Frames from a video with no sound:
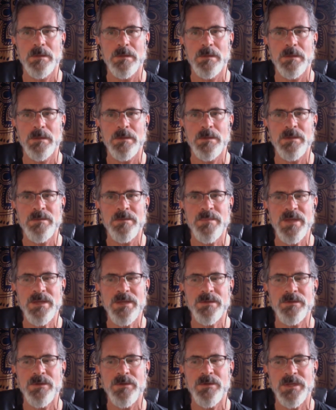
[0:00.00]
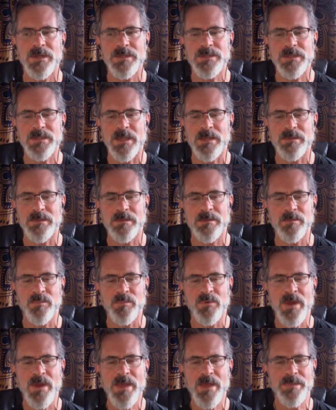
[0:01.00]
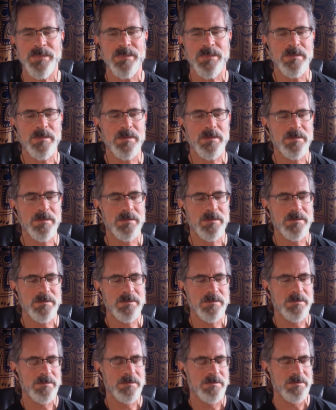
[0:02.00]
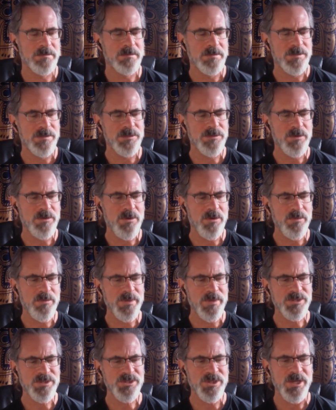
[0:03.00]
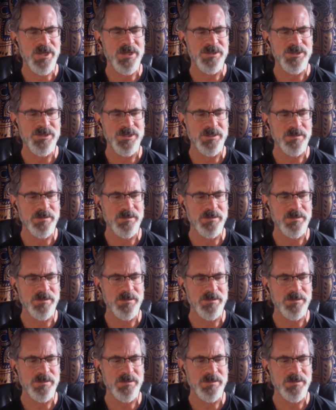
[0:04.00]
You might notice that the breath is always changing.